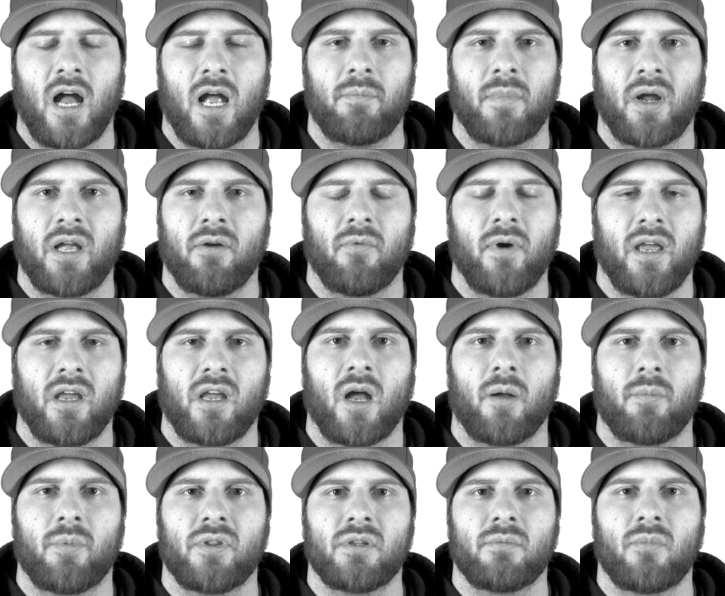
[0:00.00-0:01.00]
I might wake
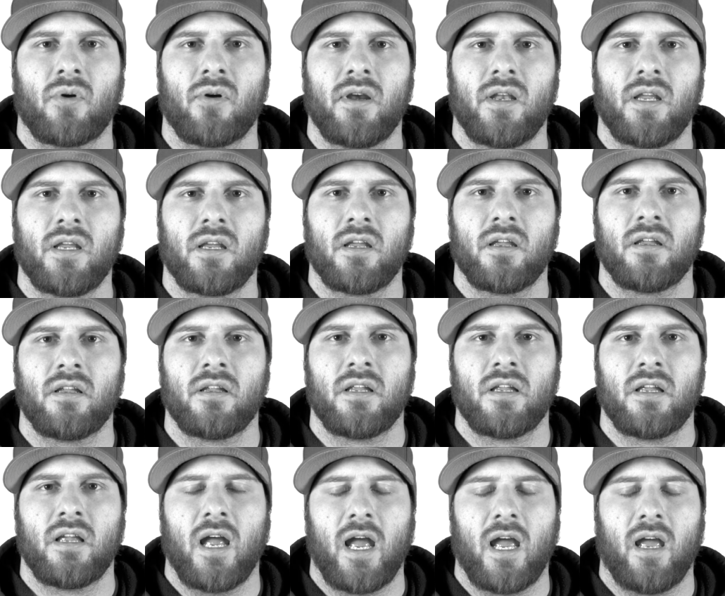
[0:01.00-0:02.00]
up in the morning
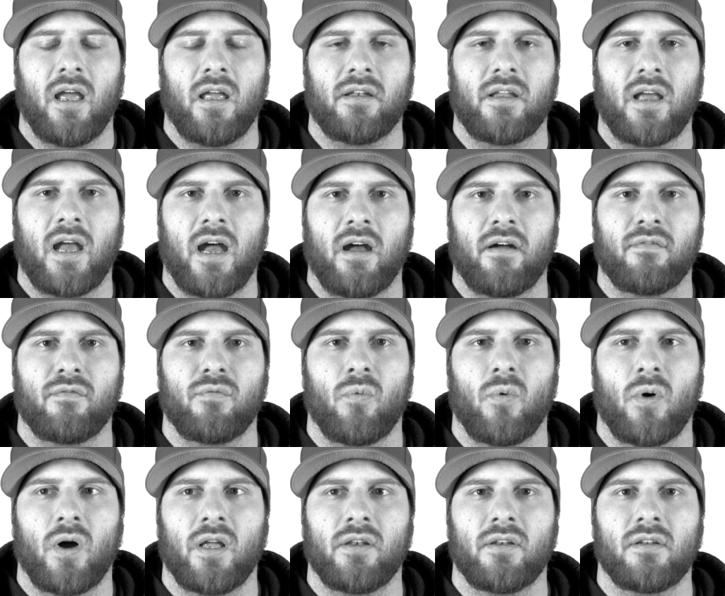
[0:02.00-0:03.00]
and have
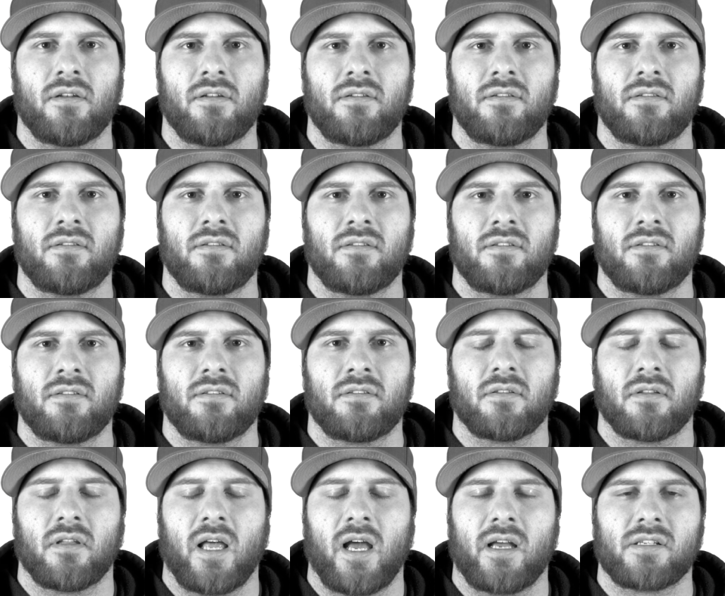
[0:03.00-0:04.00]
one
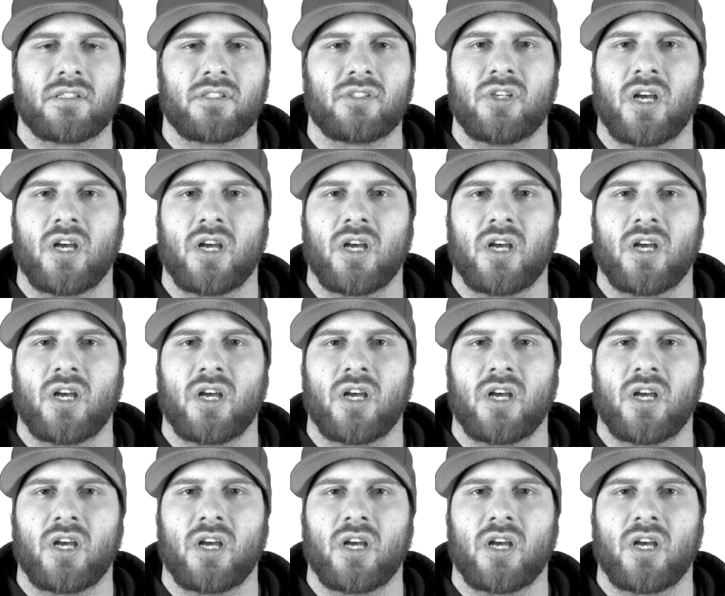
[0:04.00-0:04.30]
less